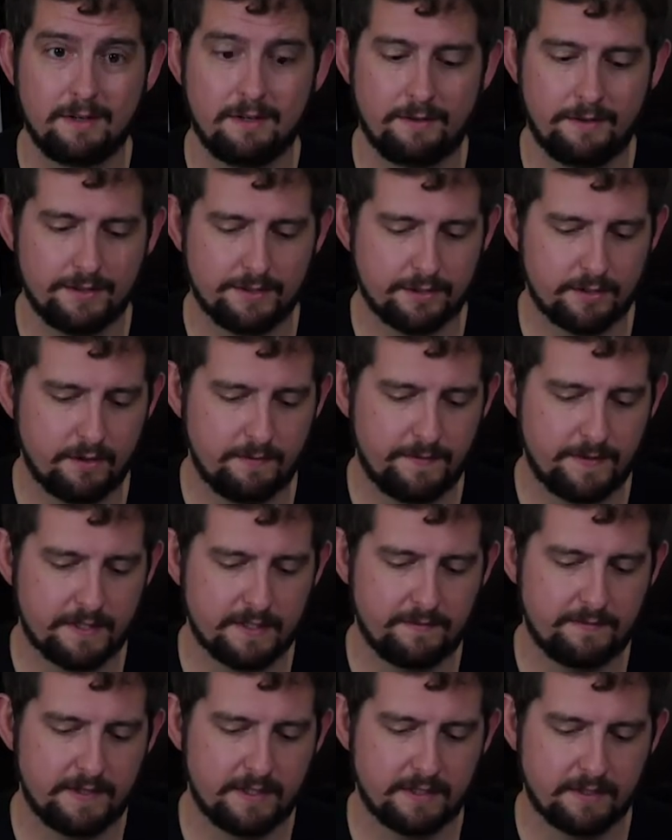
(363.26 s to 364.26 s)
the surface
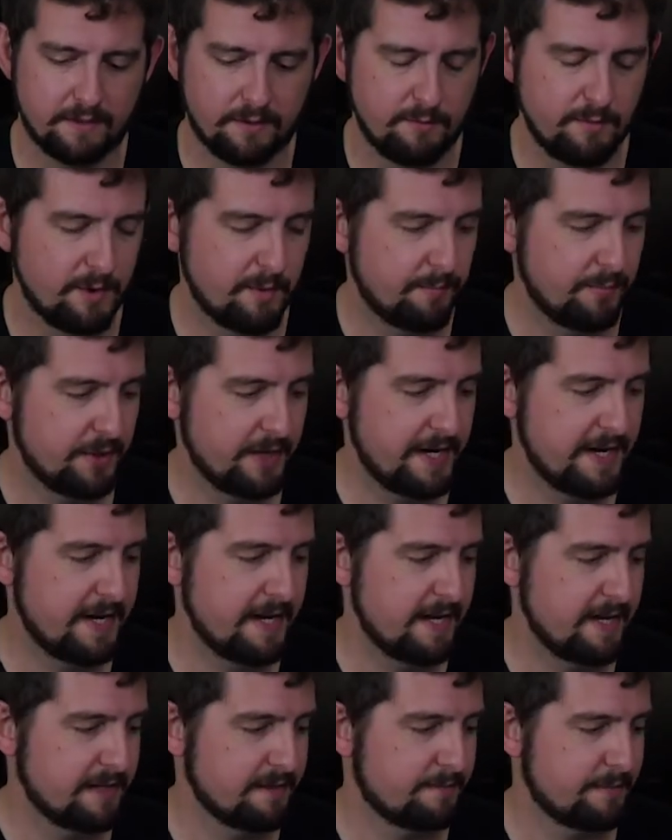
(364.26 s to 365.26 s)
of this aluminum plate
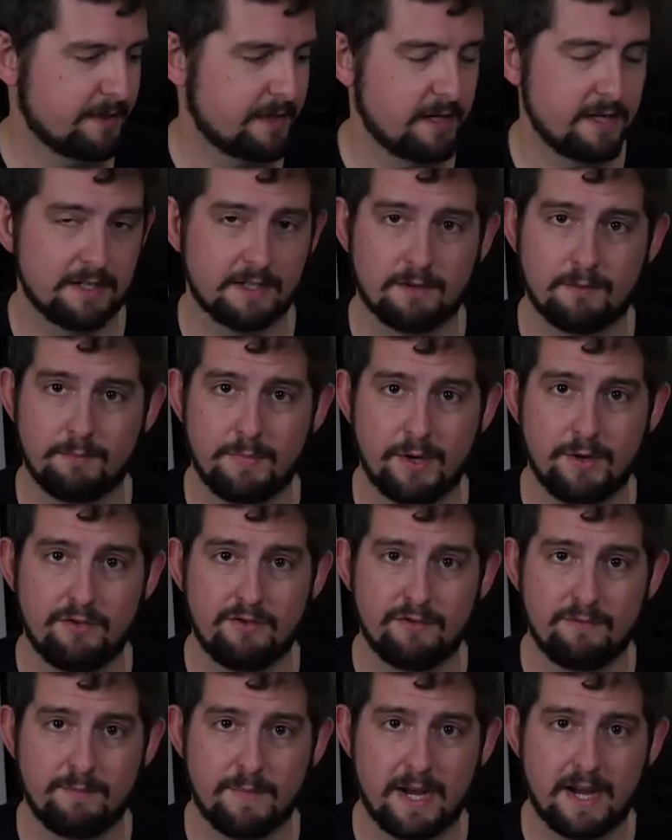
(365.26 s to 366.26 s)
is, because on both
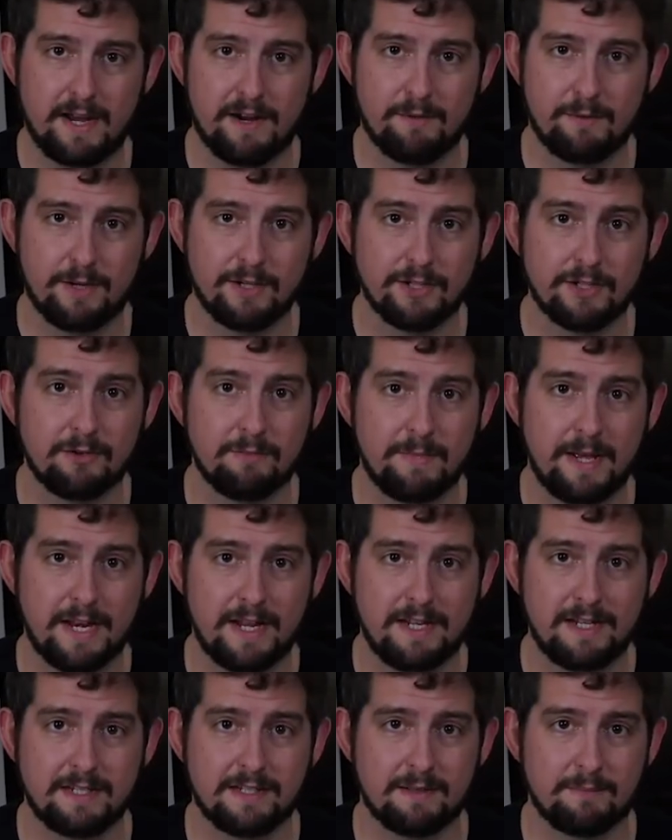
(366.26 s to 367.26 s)
of my original
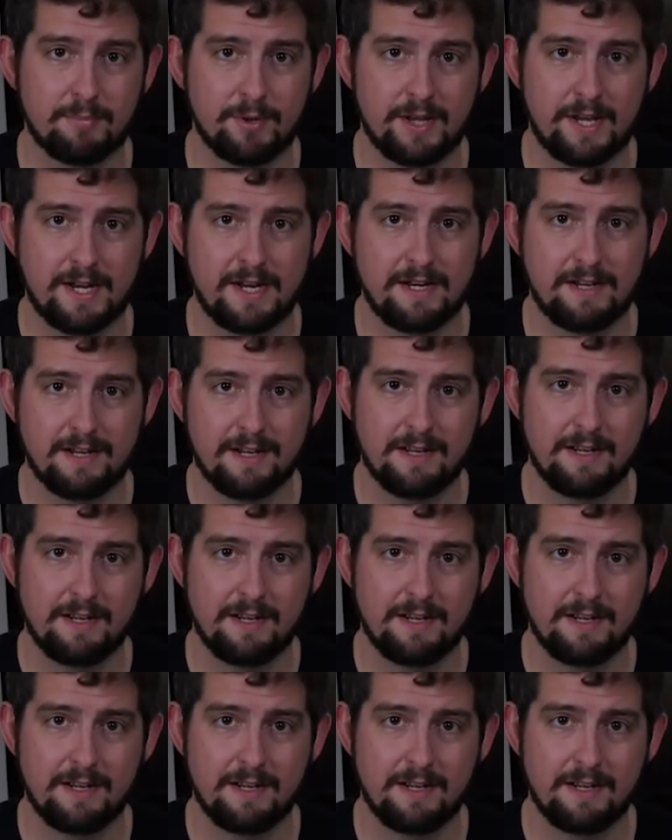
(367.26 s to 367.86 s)
minis the plate